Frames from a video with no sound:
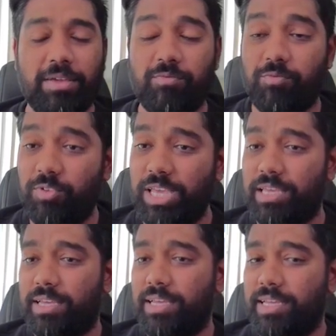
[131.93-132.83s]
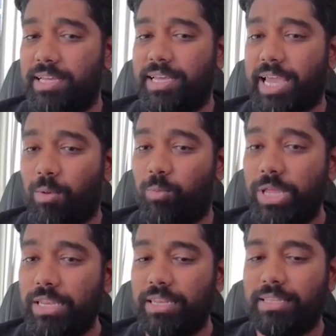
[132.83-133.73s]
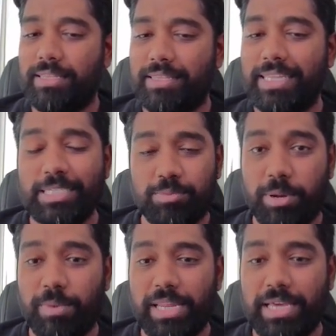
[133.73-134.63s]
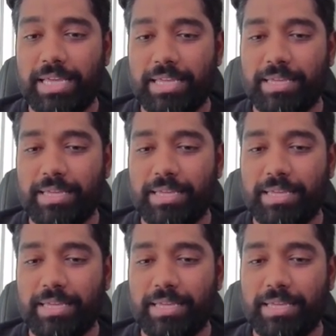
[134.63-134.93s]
If we can win this Premier League,